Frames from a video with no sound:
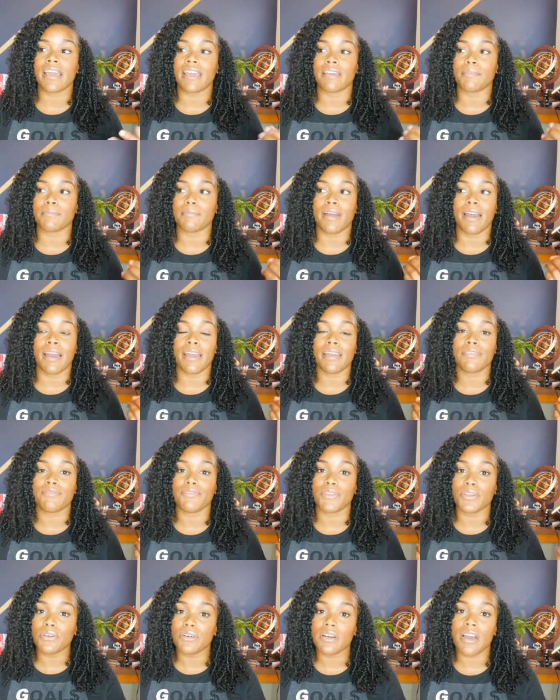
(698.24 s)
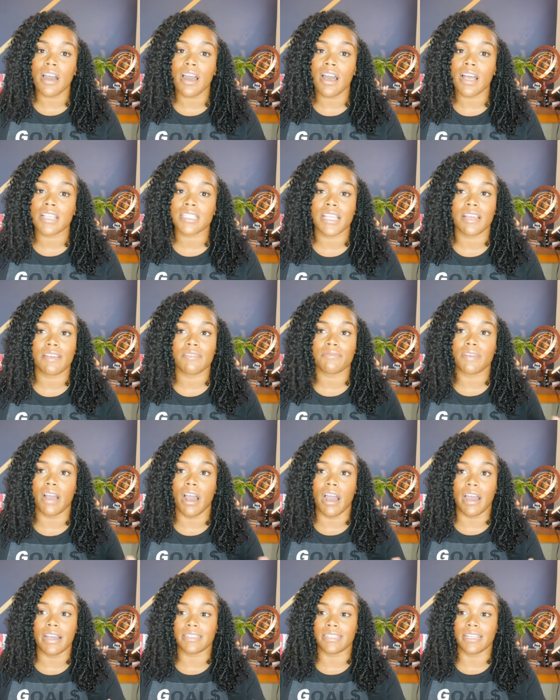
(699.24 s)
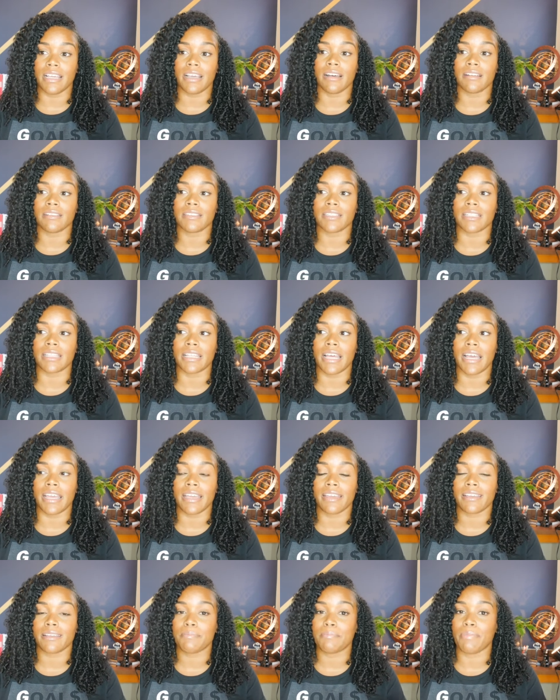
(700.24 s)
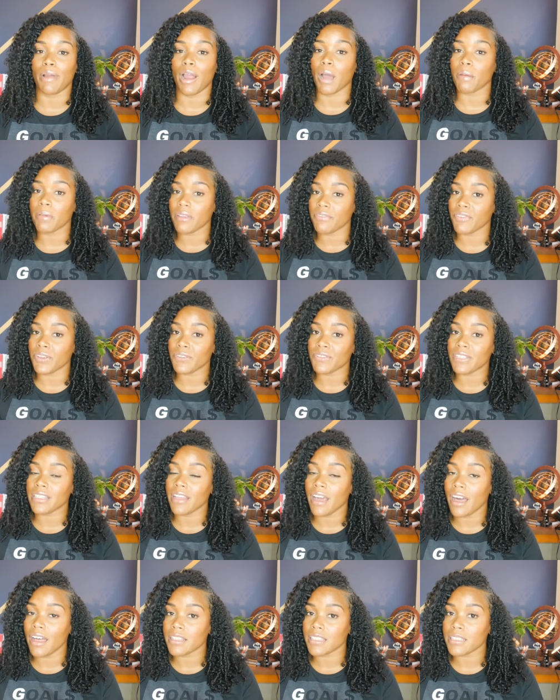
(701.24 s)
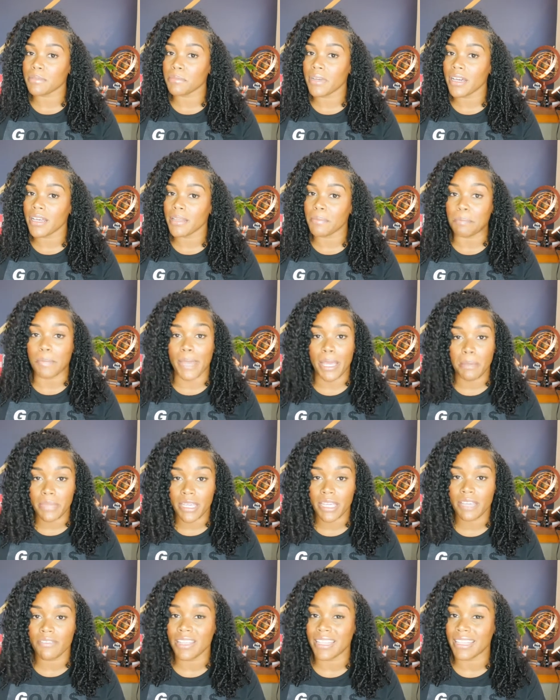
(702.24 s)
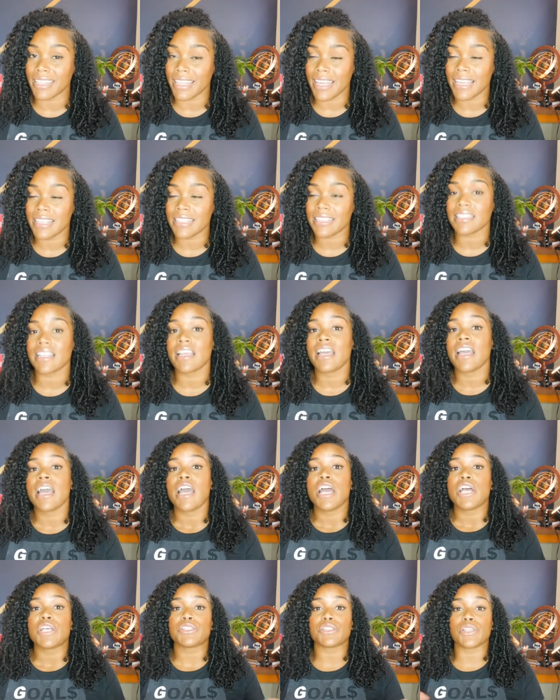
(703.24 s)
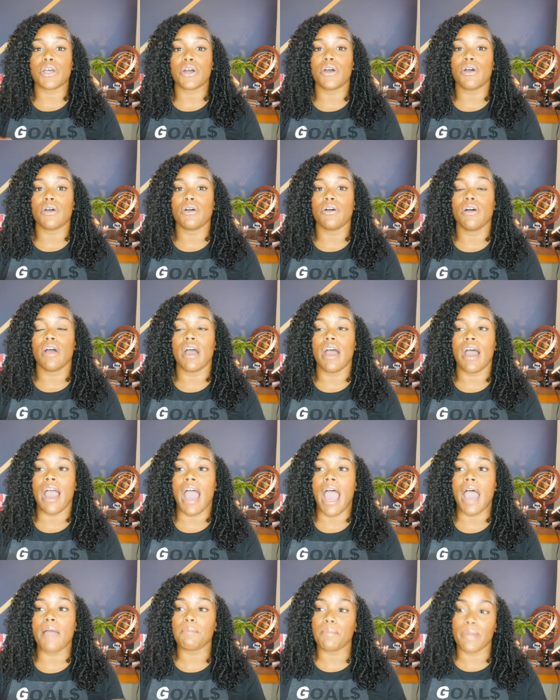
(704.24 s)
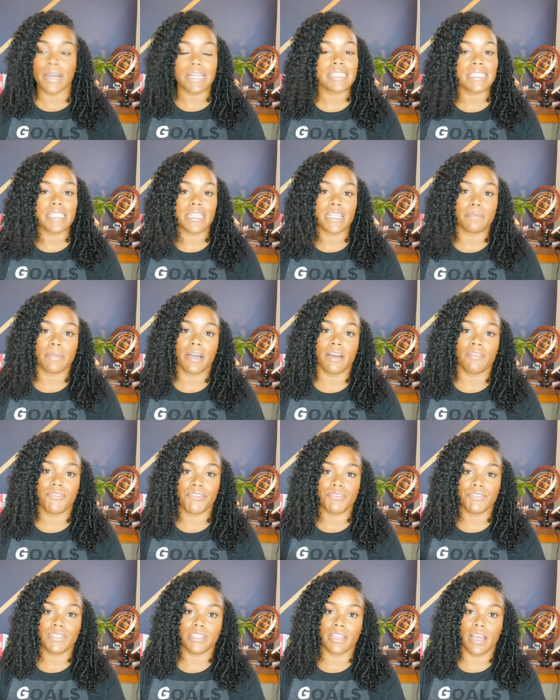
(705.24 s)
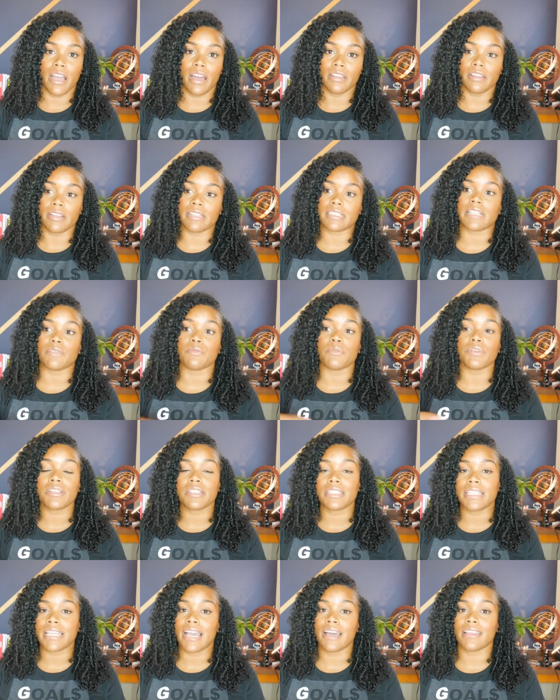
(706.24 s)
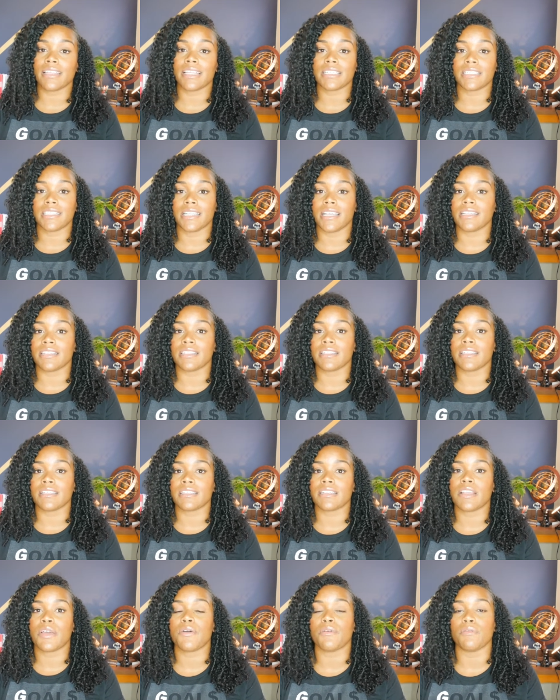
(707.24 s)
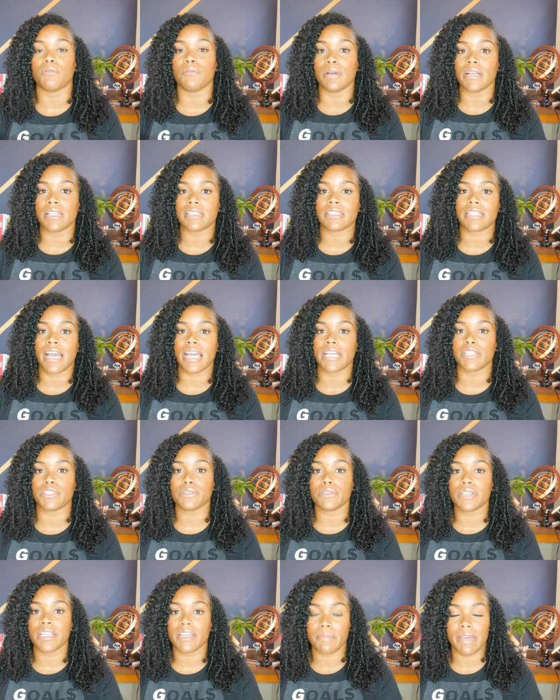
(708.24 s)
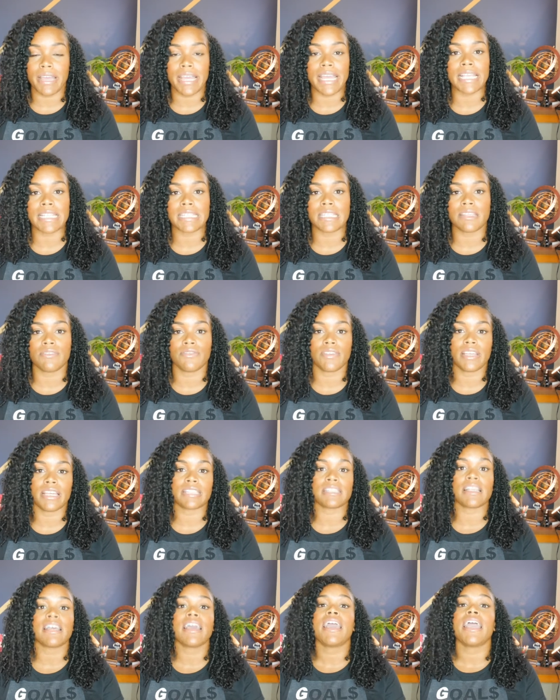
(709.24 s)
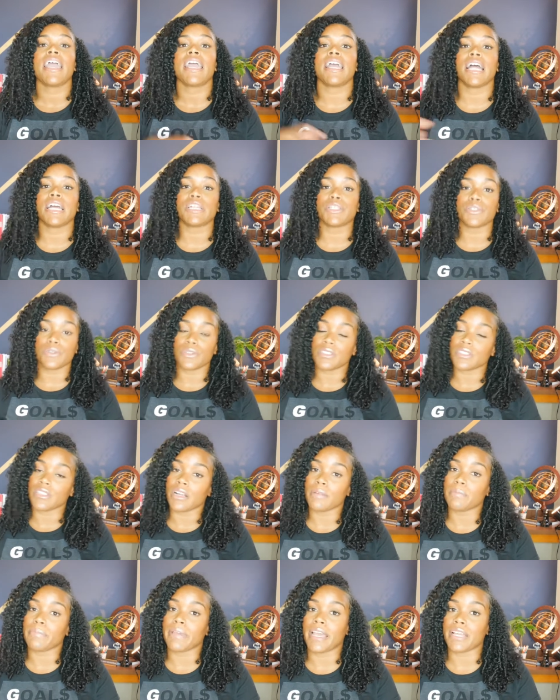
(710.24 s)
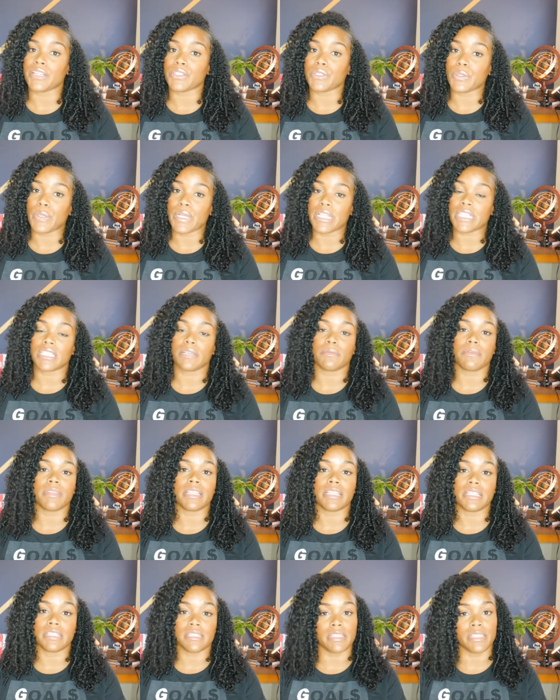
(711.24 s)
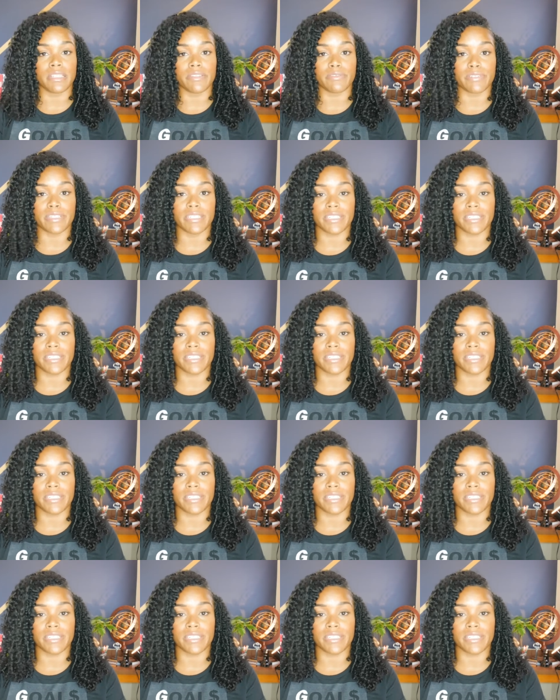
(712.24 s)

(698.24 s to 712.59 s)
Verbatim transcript: my fuel costs have gone down to like probably $50 a month, maybe even less. So I'm budgeting about $50 and we'll see how that changes once I do get my AC fixed and I do start back doing some of these delivery